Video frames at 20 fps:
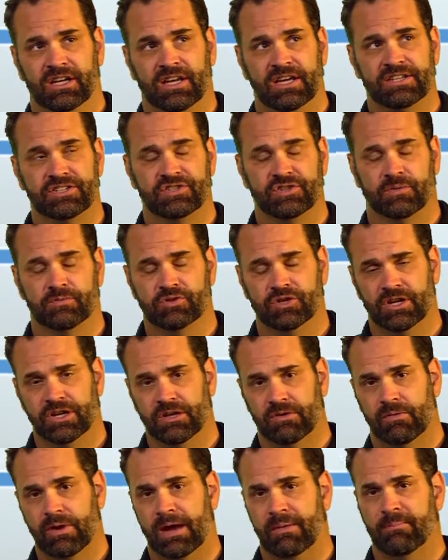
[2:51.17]
And so I'm trying
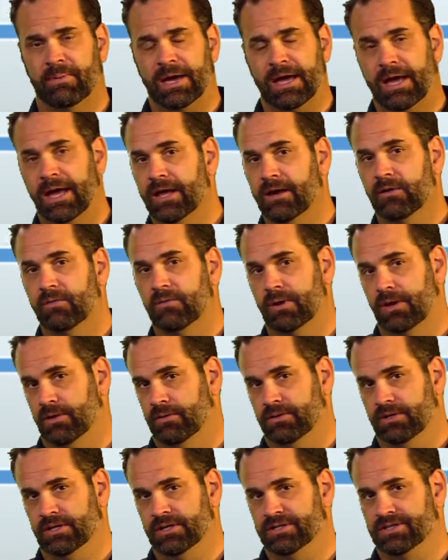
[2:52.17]
to wrap my head around
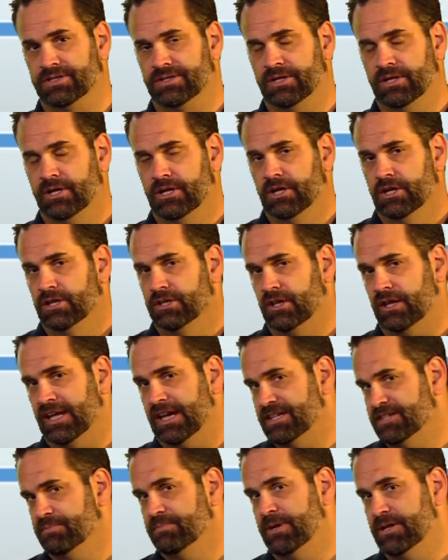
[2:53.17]
this. The
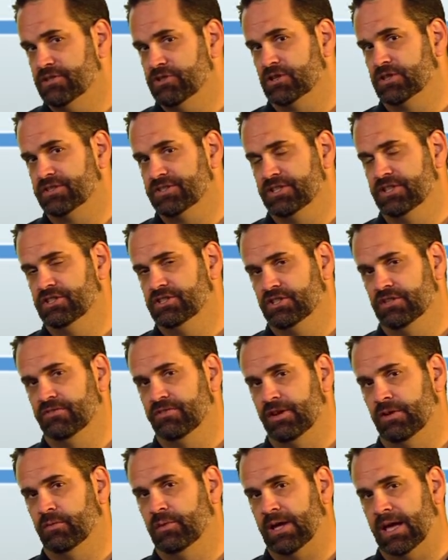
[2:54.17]
last major extinction
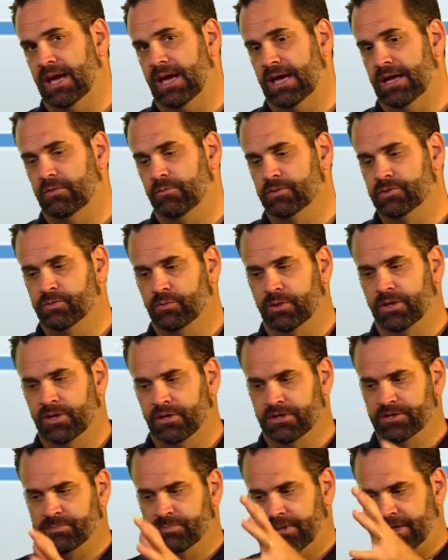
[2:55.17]
event we had was when
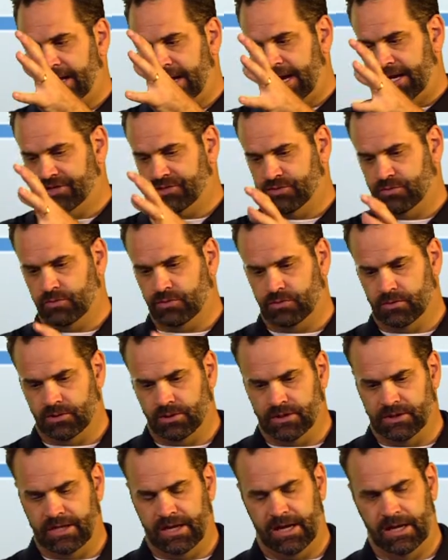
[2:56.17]
this big
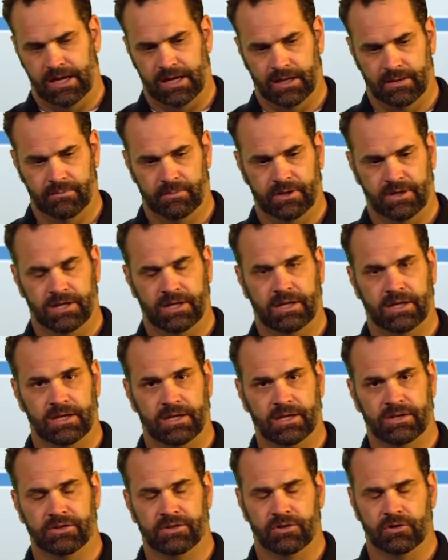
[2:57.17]
asteroid came and
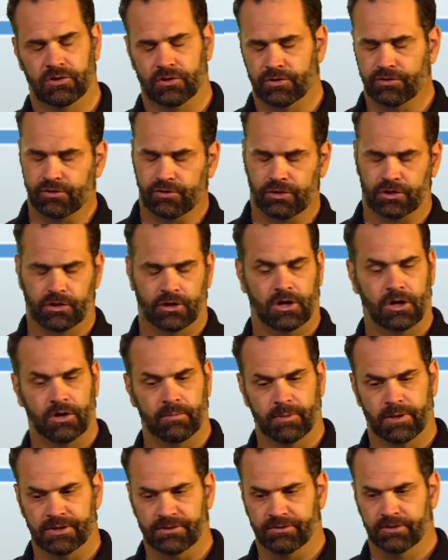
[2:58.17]
hit the Earth, or a
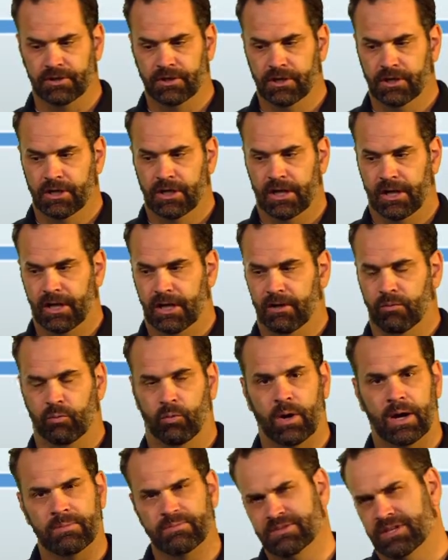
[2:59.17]
comet, and
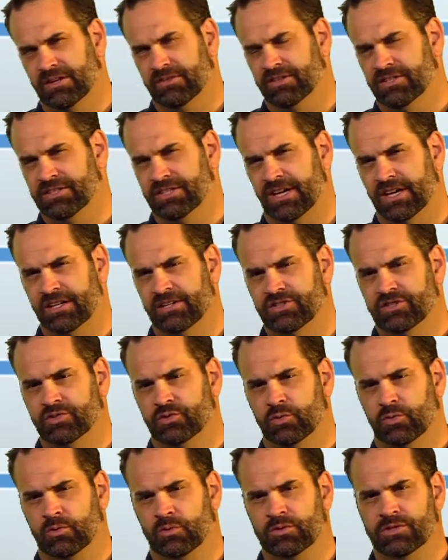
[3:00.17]
wiped out the
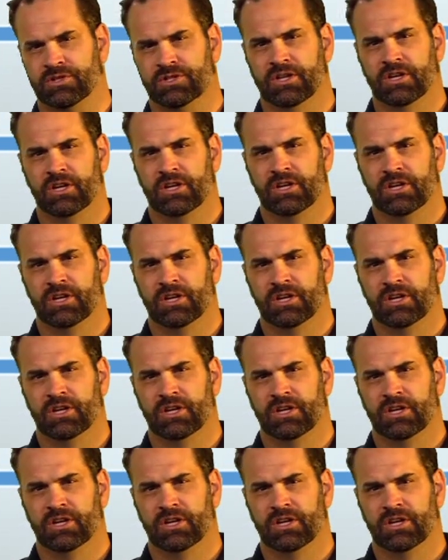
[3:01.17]
dinosaurs.